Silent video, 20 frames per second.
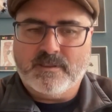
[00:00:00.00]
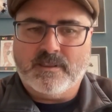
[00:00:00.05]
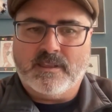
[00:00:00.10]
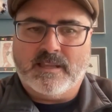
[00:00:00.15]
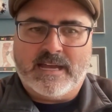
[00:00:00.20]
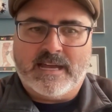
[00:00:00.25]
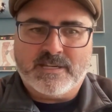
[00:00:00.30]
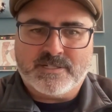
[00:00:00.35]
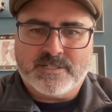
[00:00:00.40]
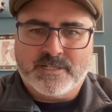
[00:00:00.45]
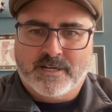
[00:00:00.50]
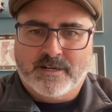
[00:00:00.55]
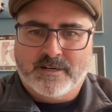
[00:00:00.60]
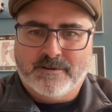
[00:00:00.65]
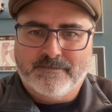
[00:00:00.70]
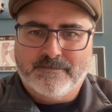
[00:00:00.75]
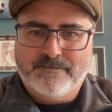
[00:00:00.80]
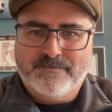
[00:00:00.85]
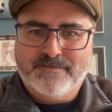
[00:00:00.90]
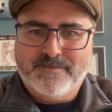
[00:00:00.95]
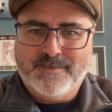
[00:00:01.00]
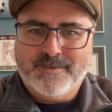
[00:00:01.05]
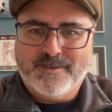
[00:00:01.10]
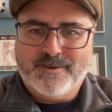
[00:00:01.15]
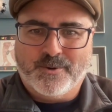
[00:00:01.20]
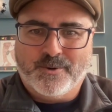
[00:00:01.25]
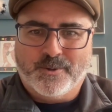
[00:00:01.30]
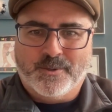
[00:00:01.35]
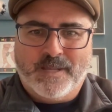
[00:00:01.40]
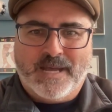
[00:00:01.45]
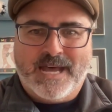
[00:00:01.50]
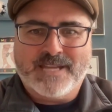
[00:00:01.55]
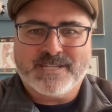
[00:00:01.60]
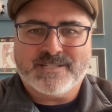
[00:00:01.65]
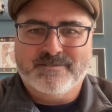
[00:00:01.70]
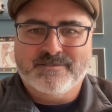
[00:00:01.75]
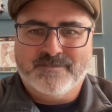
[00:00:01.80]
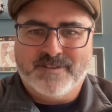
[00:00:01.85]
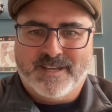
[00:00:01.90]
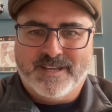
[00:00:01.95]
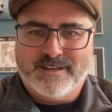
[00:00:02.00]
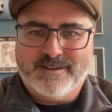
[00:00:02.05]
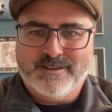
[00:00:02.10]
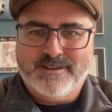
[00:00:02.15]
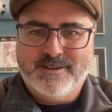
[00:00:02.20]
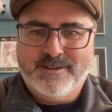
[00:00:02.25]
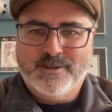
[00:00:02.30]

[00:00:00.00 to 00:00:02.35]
last year or last event?